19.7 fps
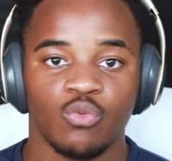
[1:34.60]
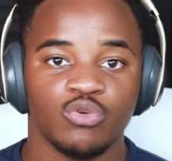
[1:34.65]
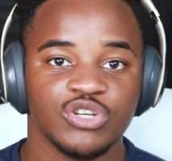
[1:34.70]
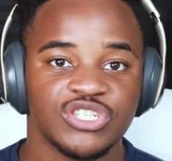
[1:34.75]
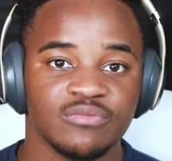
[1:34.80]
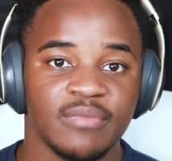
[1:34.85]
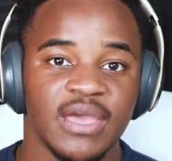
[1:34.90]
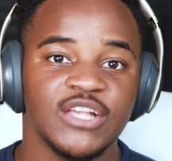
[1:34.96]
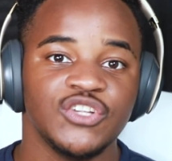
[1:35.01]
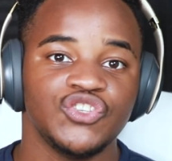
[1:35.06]

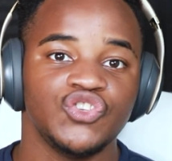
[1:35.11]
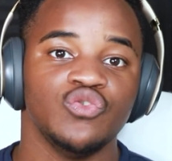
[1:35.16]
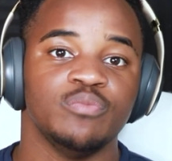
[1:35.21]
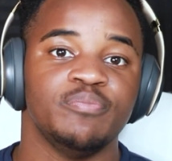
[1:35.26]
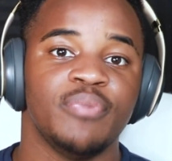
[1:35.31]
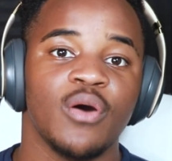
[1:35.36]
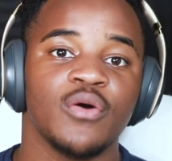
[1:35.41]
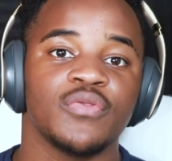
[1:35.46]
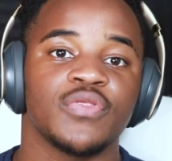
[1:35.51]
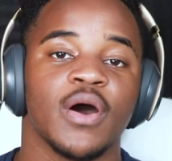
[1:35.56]
which makes you
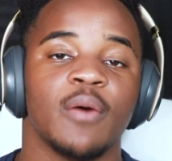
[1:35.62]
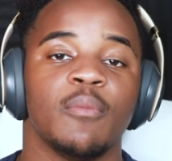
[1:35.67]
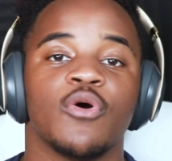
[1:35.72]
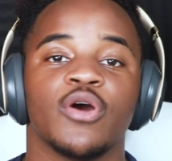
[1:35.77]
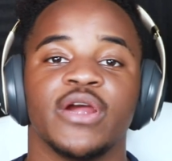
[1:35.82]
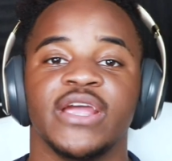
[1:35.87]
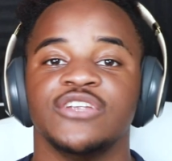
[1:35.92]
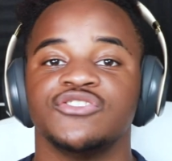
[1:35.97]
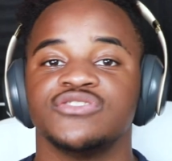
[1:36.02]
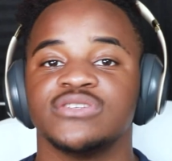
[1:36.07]
both a
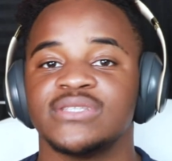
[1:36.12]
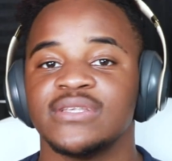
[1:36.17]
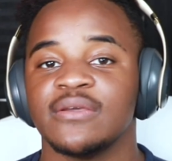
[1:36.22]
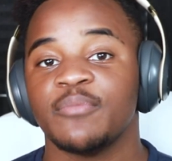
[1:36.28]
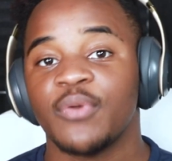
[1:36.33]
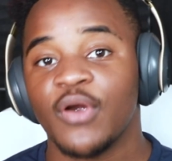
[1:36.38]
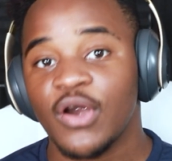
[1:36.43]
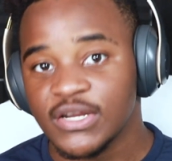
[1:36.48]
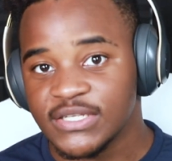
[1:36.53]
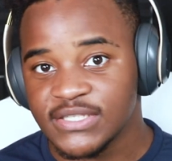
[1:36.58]
more
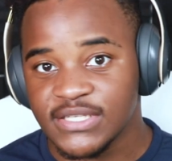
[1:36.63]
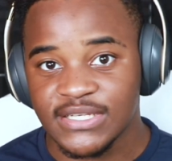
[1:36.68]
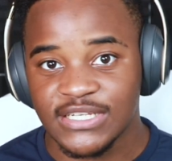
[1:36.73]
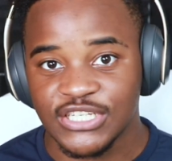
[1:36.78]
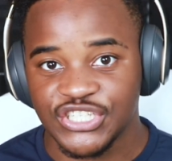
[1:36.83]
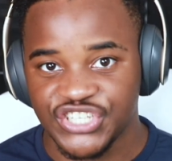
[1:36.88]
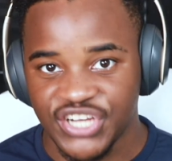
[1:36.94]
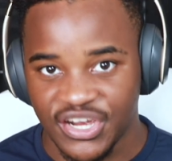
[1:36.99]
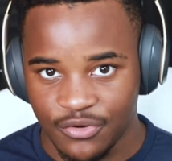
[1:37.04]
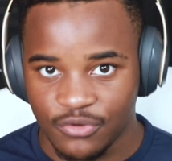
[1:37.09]
interesting person
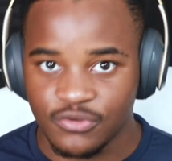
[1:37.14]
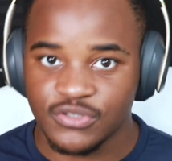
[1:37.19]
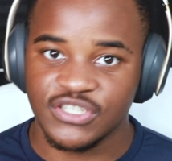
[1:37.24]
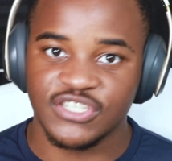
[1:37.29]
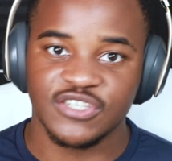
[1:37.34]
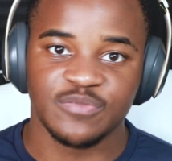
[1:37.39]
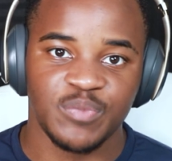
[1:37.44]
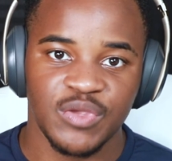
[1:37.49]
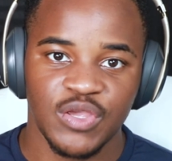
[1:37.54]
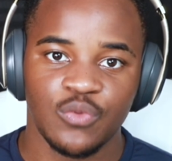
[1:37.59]
in general
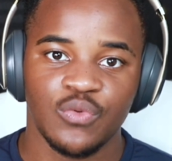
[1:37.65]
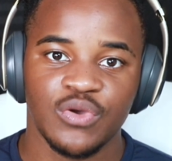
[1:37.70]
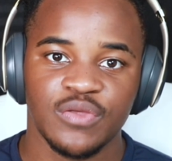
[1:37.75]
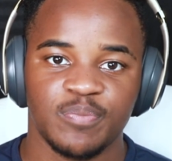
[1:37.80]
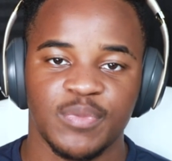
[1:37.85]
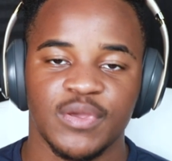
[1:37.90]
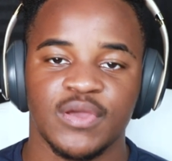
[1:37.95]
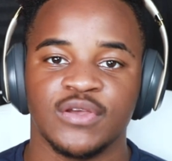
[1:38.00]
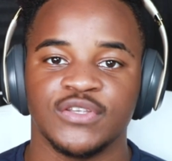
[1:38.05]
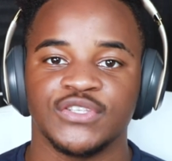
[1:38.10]
to speak
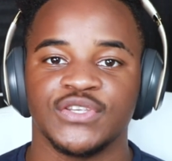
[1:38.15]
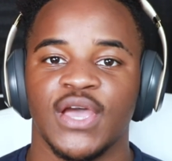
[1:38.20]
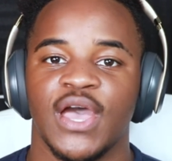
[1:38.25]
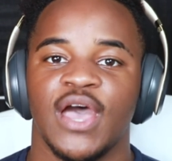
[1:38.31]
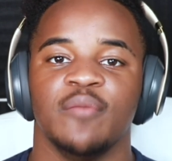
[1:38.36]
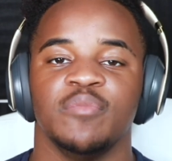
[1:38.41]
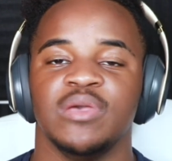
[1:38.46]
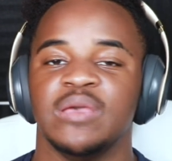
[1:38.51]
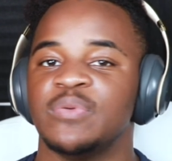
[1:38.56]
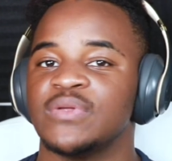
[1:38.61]
with, because
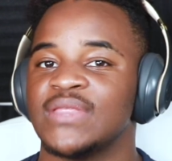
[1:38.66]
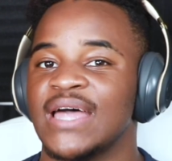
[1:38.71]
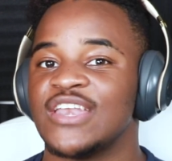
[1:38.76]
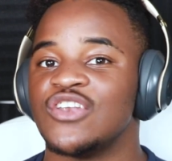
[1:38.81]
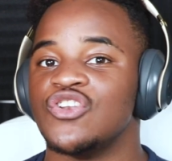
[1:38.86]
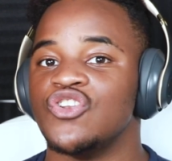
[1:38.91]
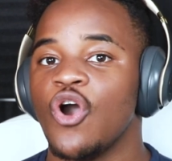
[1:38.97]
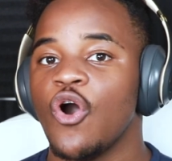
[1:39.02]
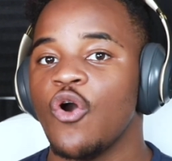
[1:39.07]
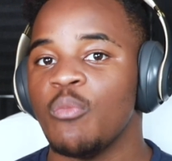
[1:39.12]
people
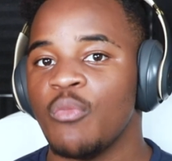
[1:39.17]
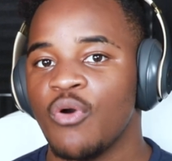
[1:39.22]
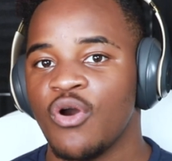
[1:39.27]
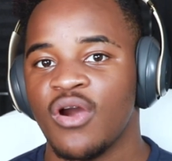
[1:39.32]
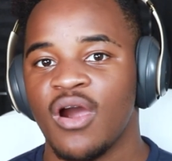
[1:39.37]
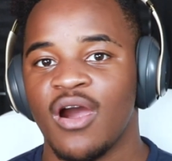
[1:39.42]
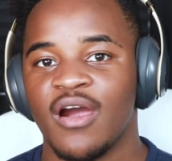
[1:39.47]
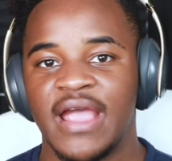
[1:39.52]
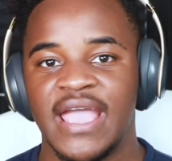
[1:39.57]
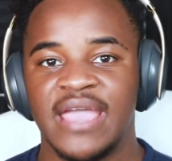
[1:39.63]
that know
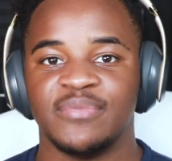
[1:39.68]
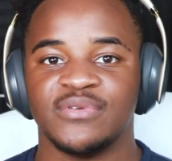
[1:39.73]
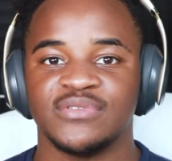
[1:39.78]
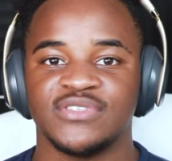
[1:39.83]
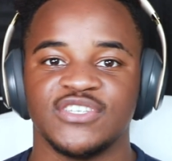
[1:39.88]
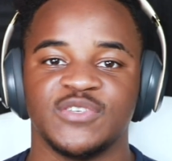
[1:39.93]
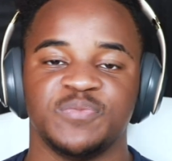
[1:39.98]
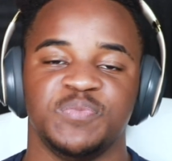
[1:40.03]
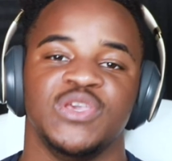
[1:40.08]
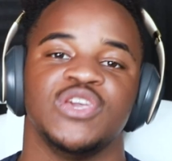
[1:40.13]
more are able
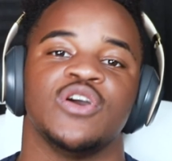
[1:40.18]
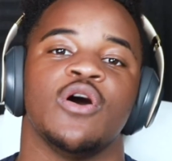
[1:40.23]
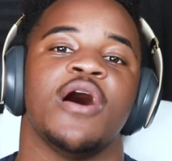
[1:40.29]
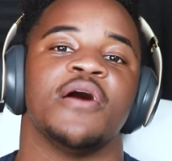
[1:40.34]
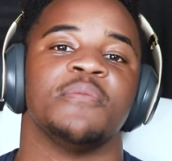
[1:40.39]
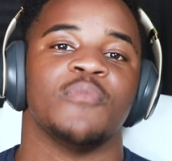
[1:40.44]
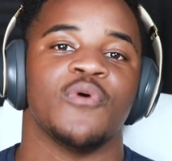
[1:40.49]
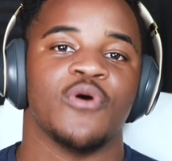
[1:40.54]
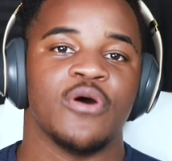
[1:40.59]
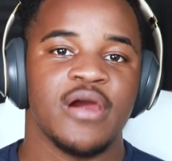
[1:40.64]
to speak
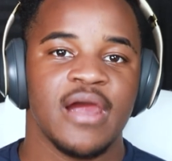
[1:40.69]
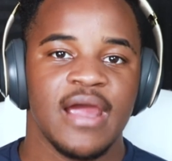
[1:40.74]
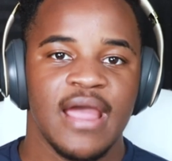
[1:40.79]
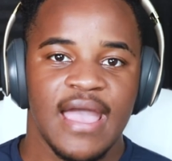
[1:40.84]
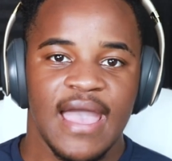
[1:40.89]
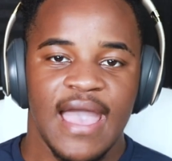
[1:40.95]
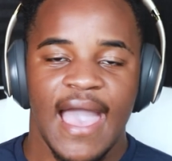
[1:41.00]
on more.